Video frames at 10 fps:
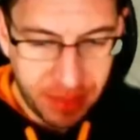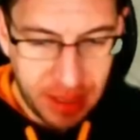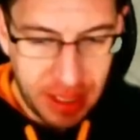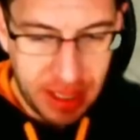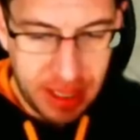
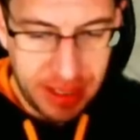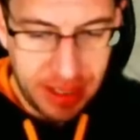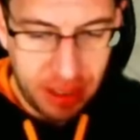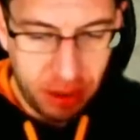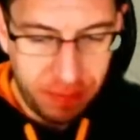Aha,
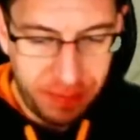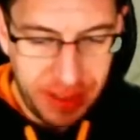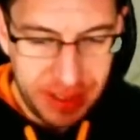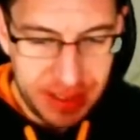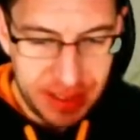there.
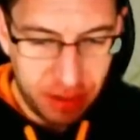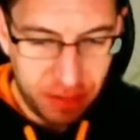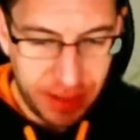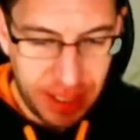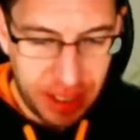Ophidius is
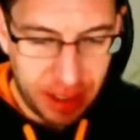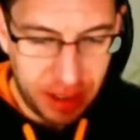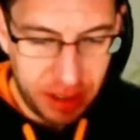over there.